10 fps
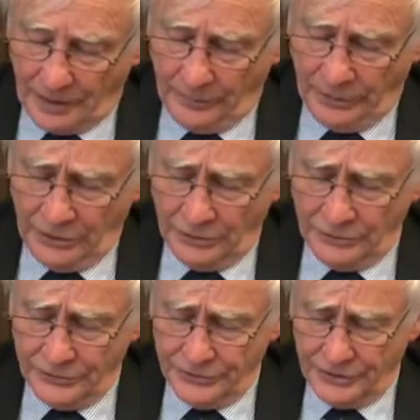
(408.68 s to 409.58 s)
be
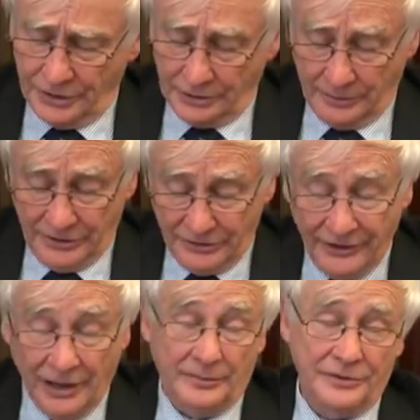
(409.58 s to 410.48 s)
used, can be
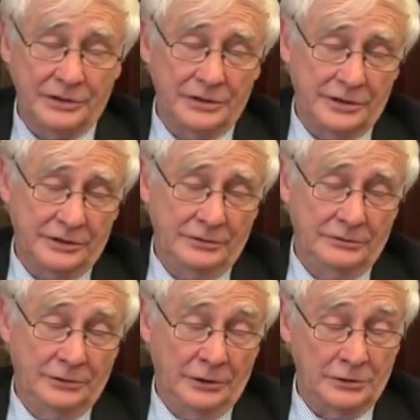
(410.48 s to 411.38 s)
developed
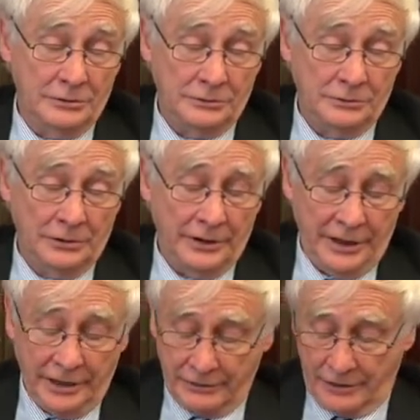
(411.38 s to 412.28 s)
into long-haul
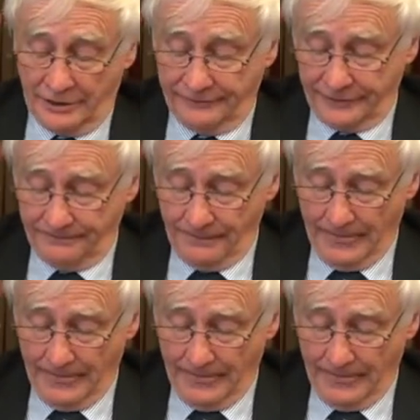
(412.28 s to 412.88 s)
aircraft.